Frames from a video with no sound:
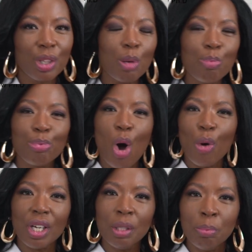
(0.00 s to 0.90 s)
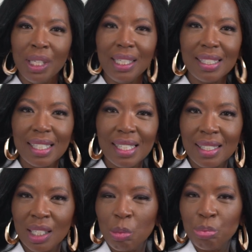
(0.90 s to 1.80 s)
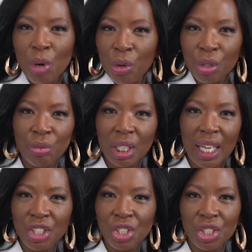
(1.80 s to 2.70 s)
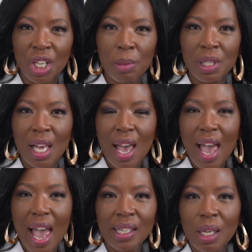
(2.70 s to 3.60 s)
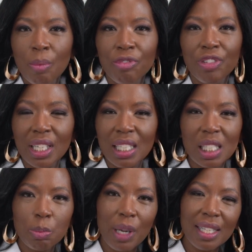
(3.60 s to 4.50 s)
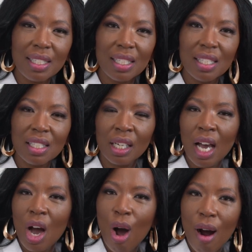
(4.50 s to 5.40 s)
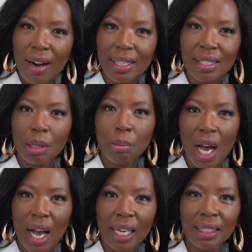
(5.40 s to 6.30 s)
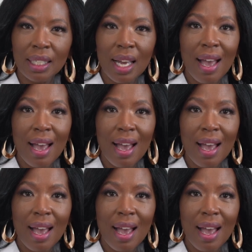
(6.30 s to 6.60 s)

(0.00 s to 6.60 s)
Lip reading: The broken pieces and the broken relationships end up filling spaces in our hearts and mind